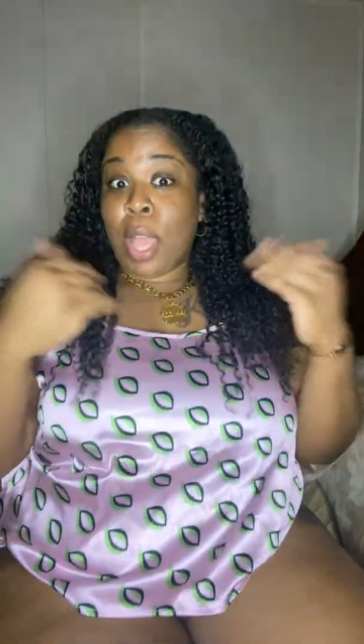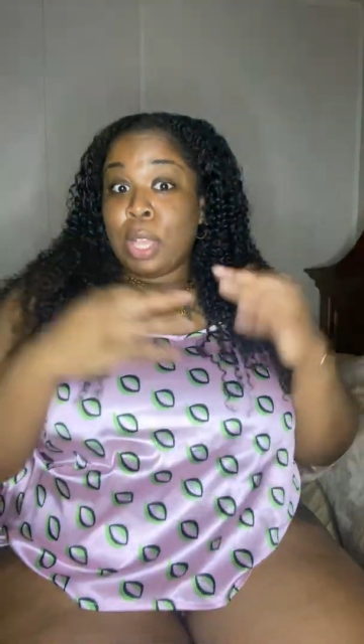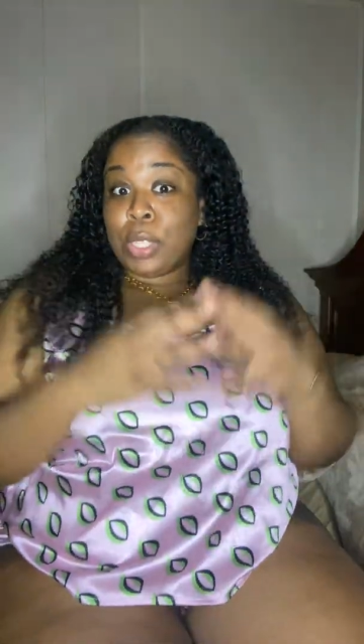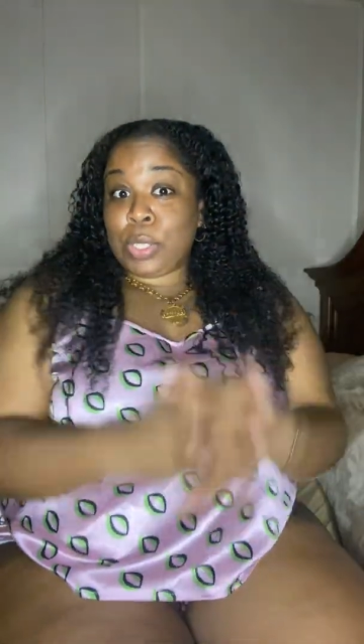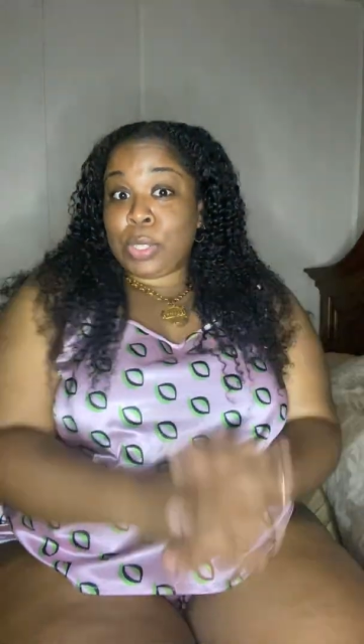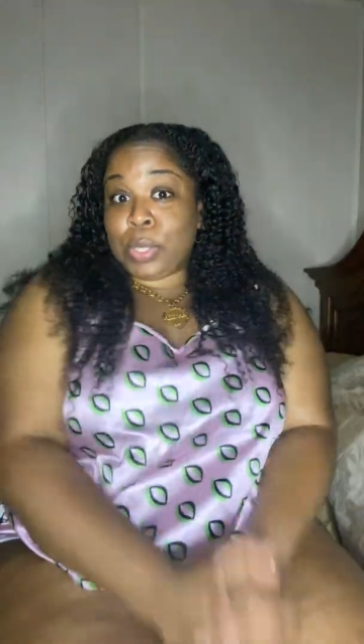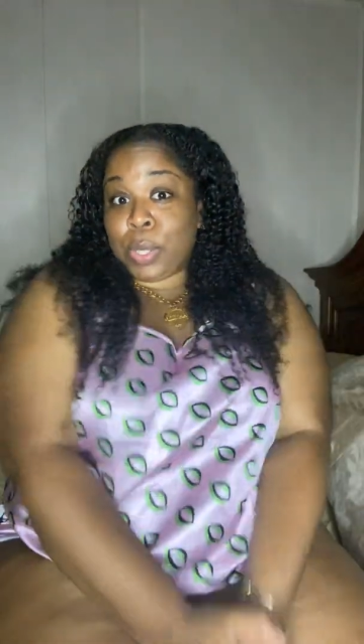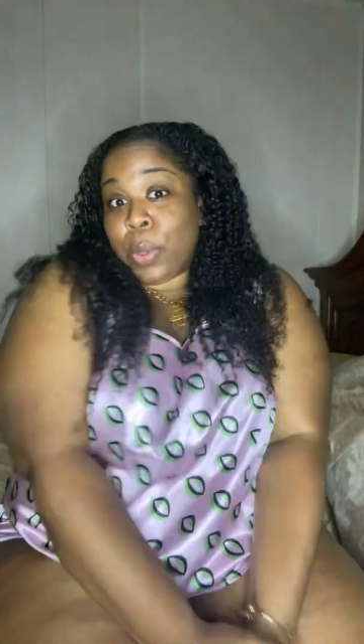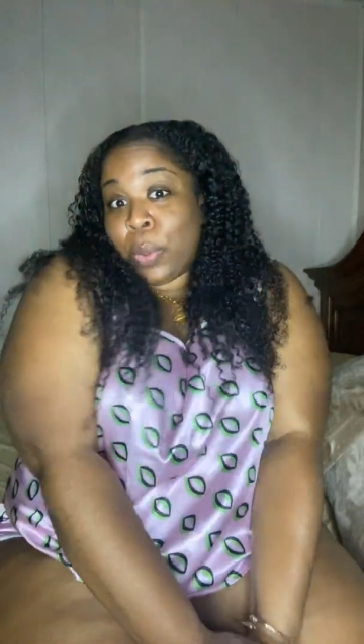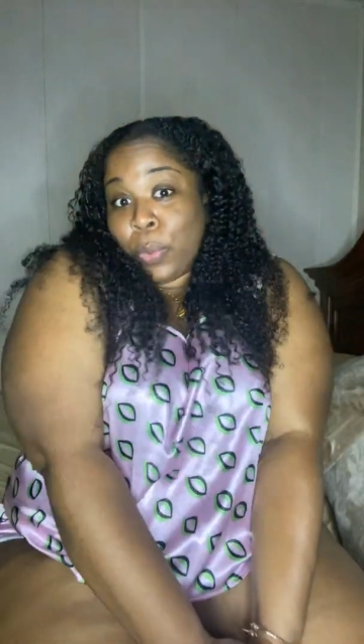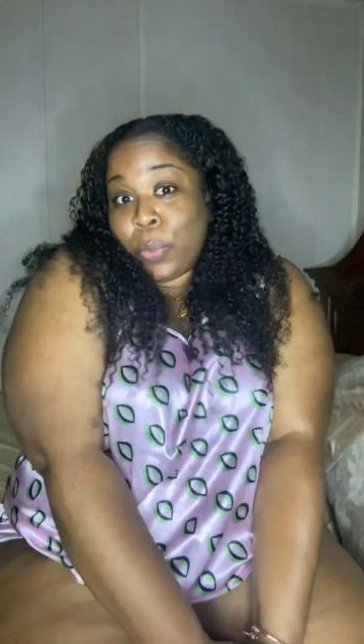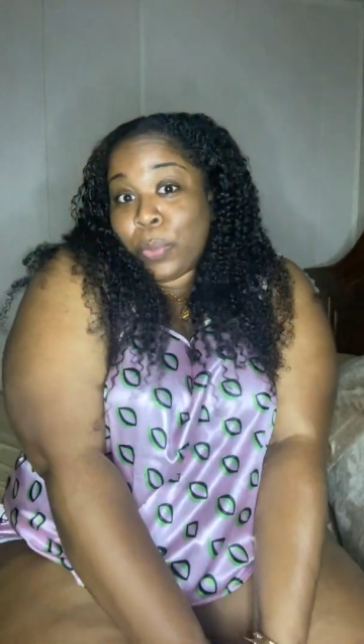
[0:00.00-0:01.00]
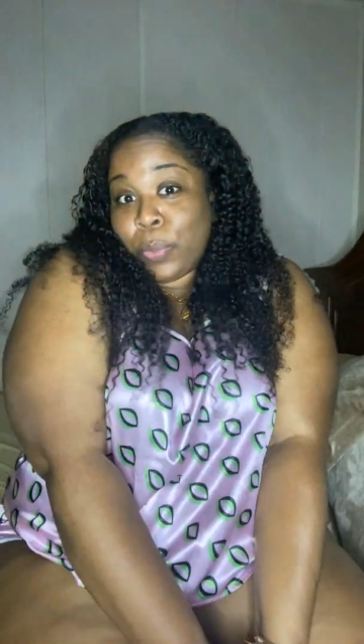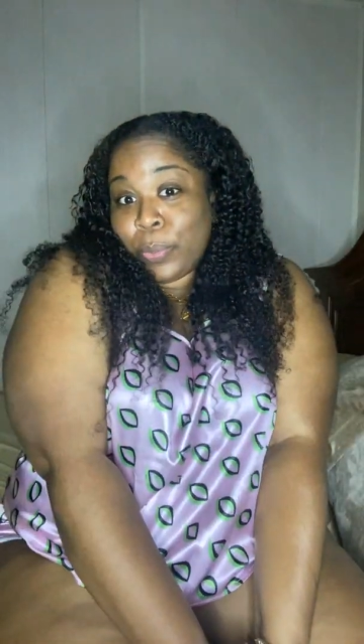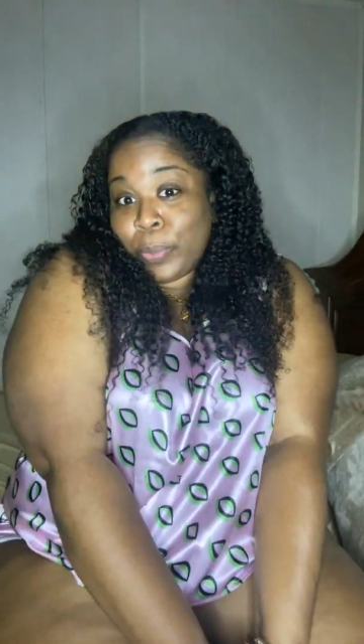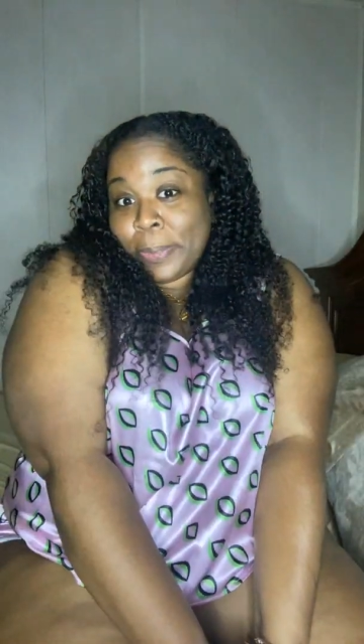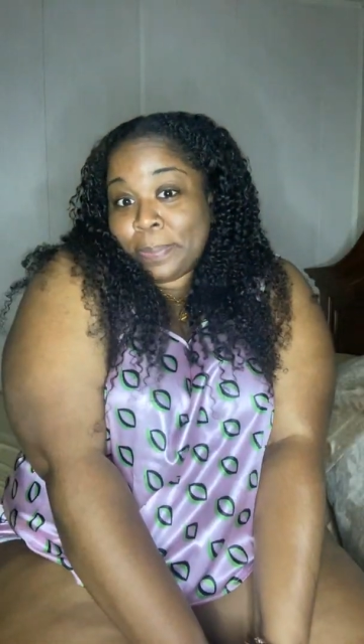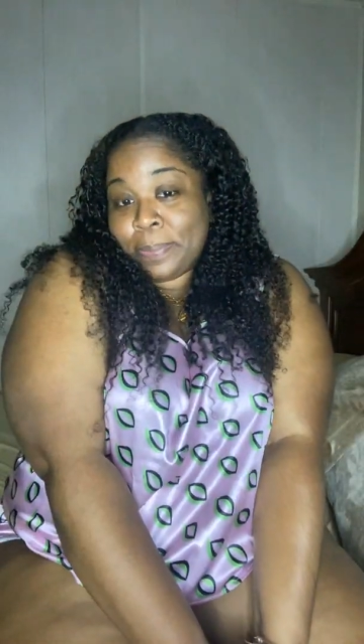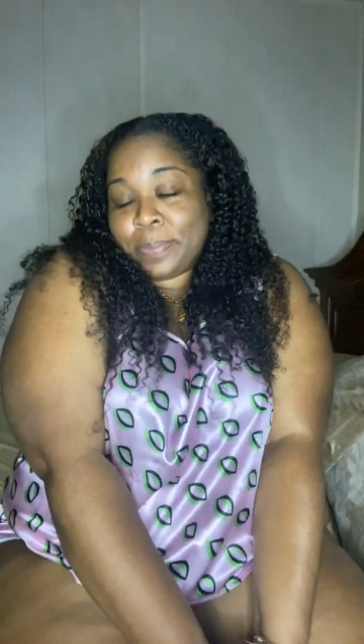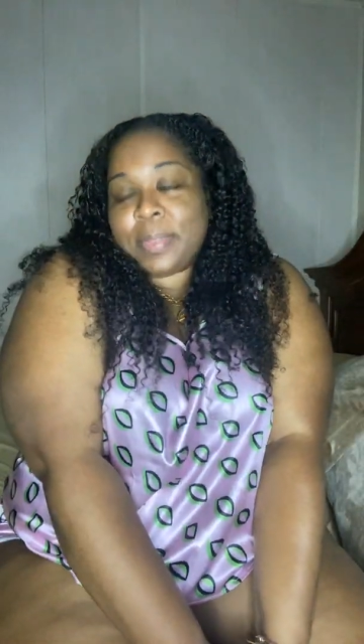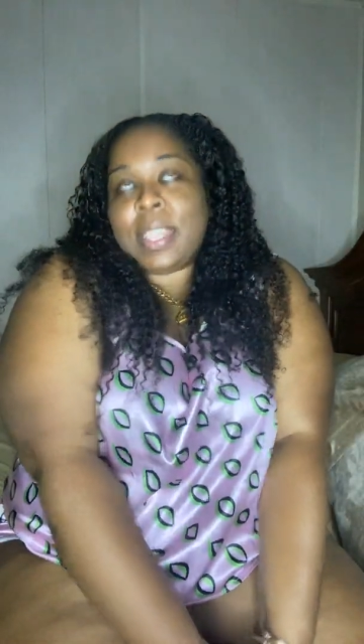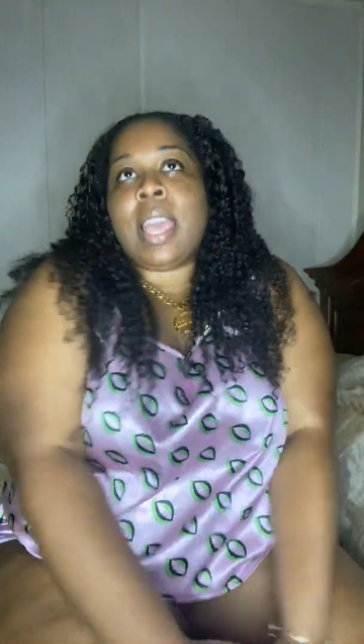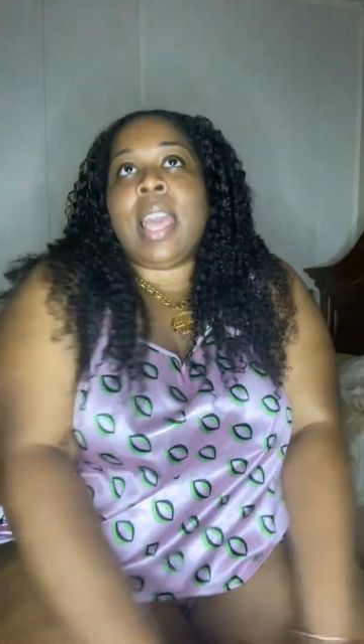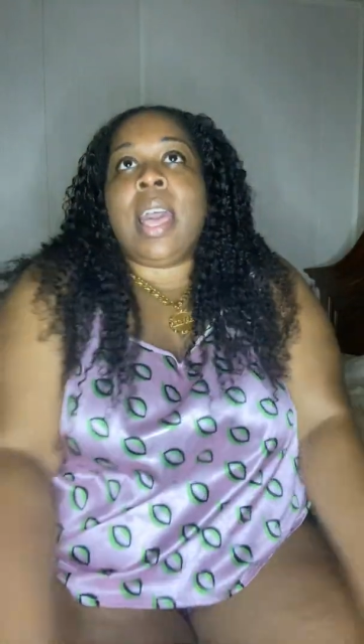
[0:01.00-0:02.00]
So
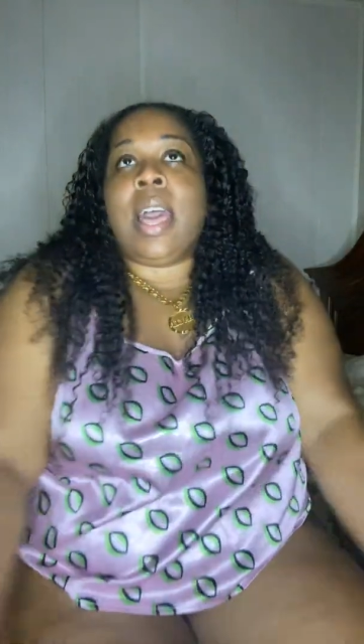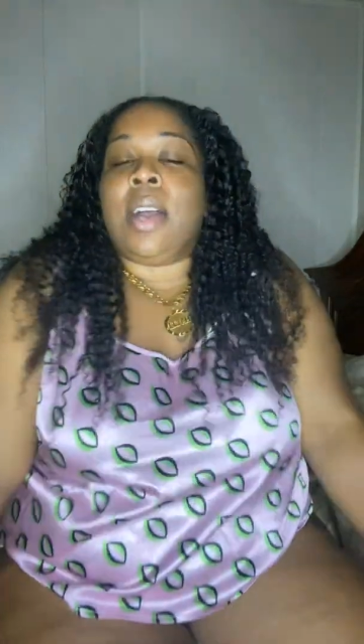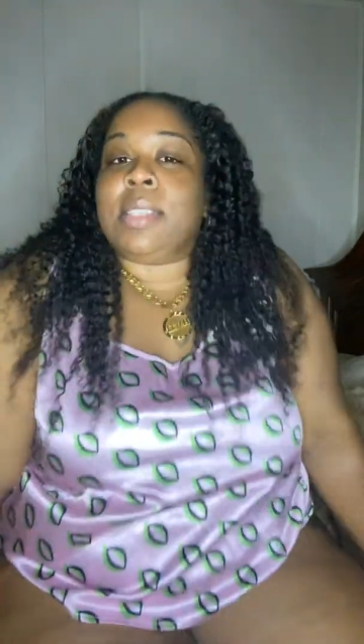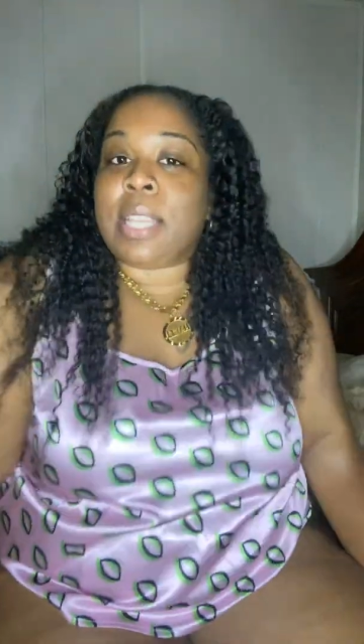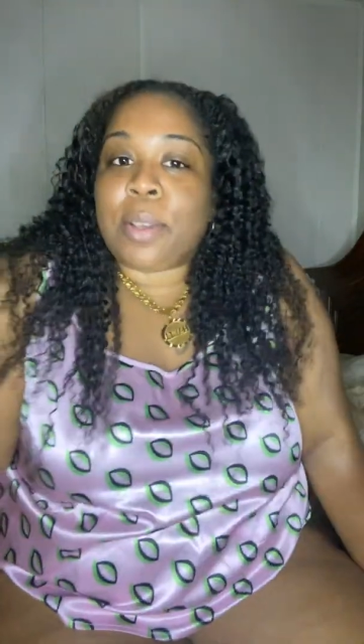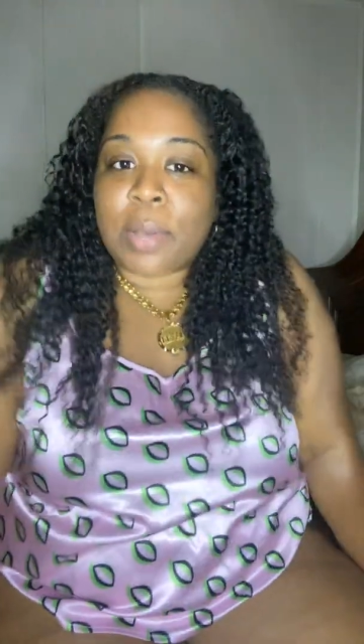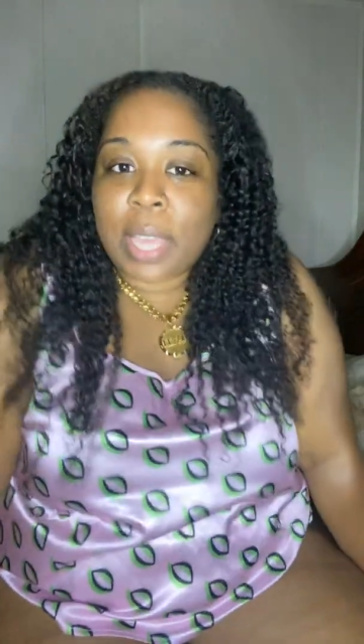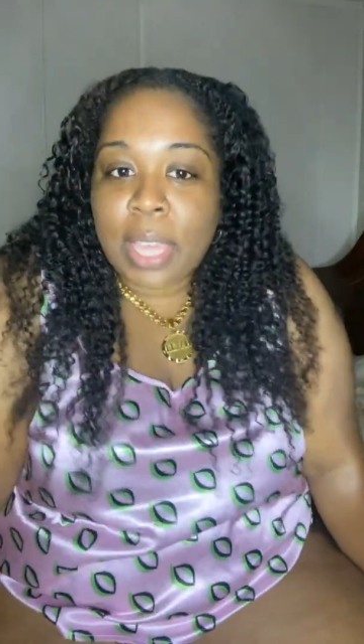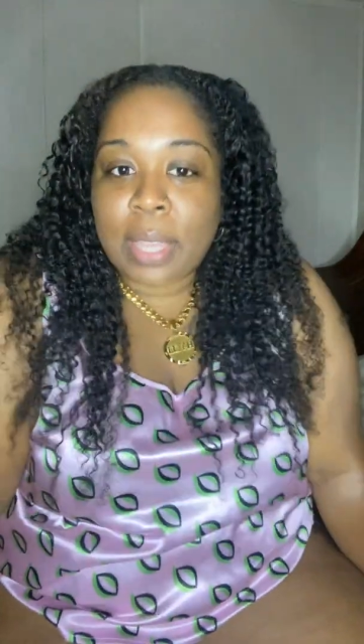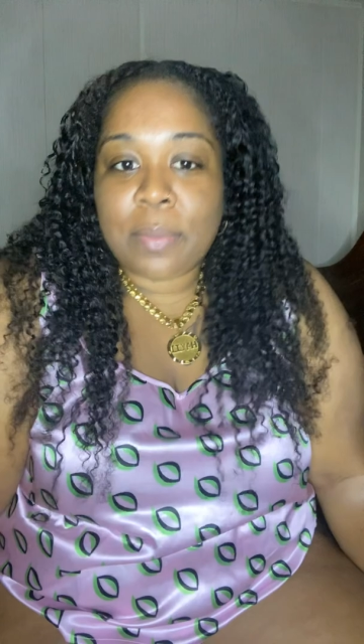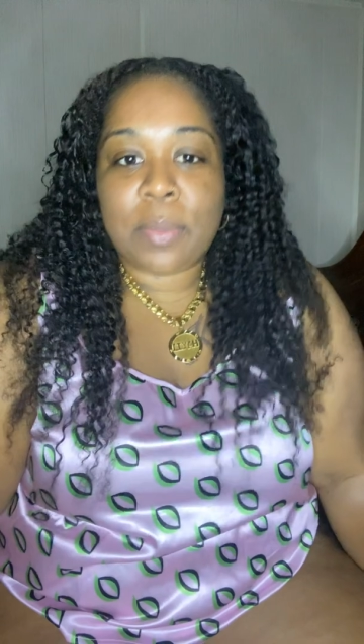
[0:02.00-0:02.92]
I was like, okay.